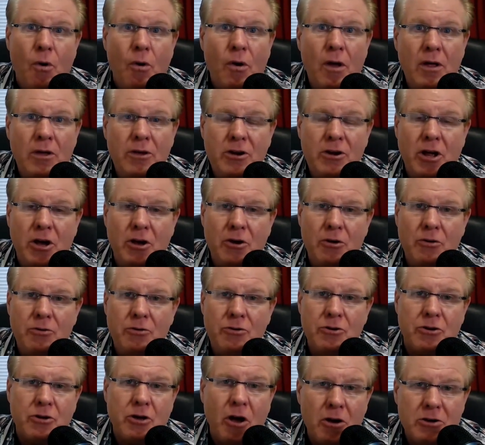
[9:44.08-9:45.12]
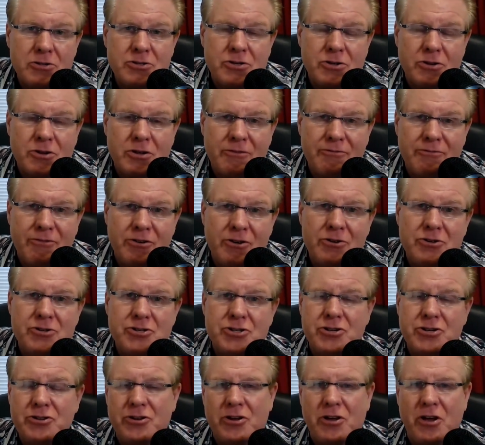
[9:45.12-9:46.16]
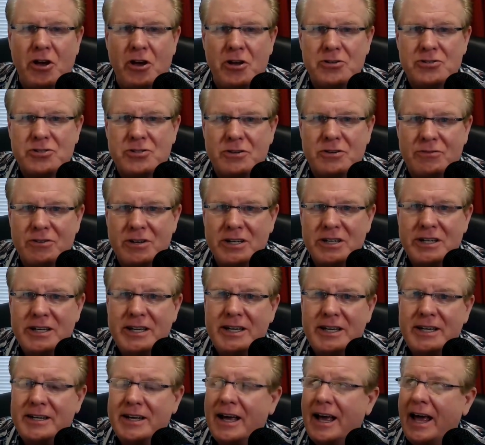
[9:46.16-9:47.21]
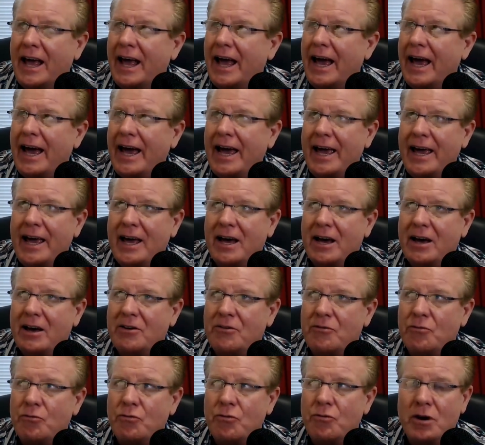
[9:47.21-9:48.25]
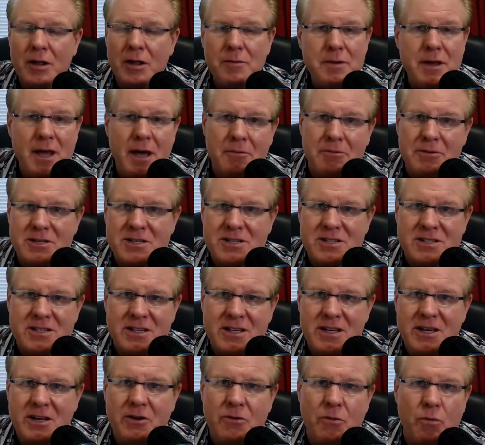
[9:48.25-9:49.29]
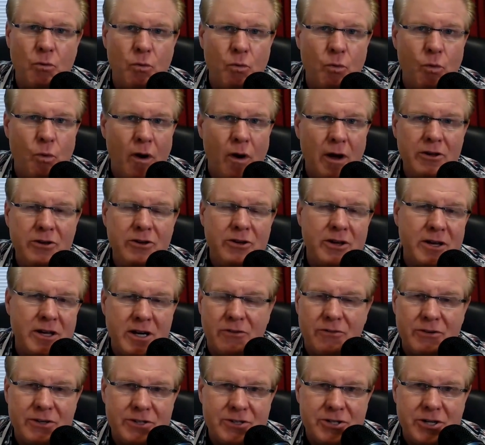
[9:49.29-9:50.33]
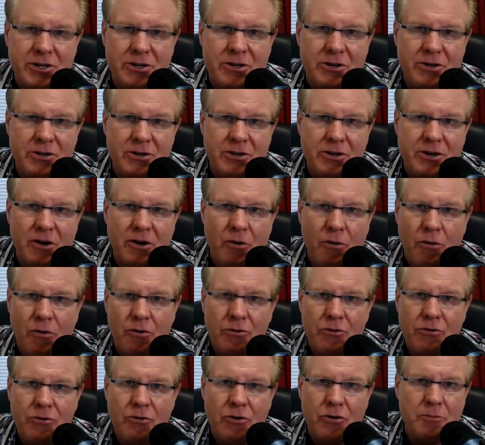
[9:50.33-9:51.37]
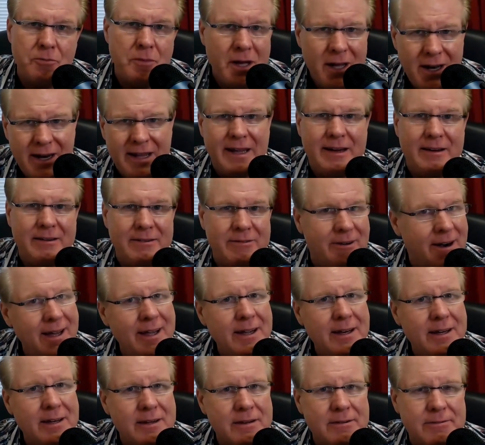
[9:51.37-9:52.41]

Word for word: you know, your cost of conversion, your cost of lead, and really be able to see what are you getting a return on your money, right?